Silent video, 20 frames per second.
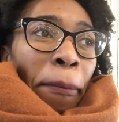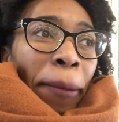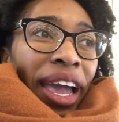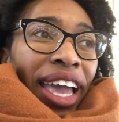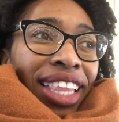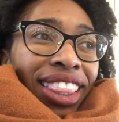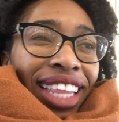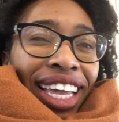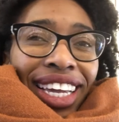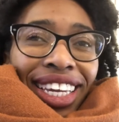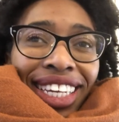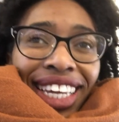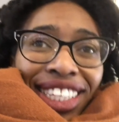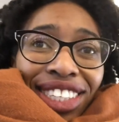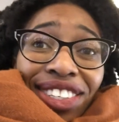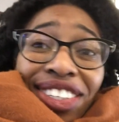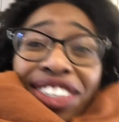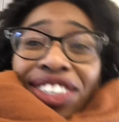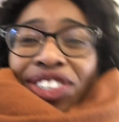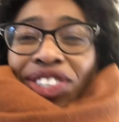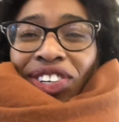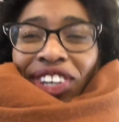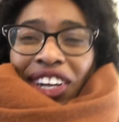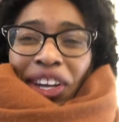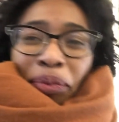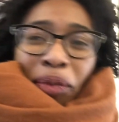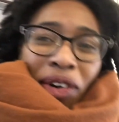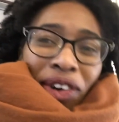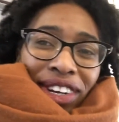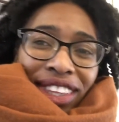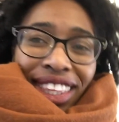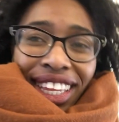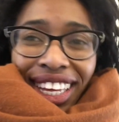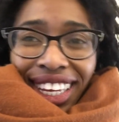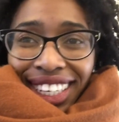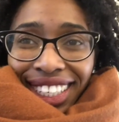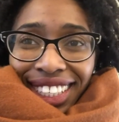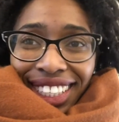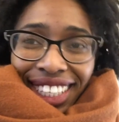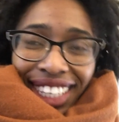and like get to enjoy more
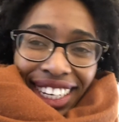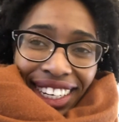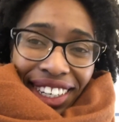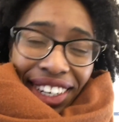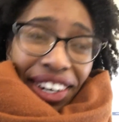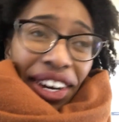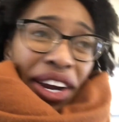things here.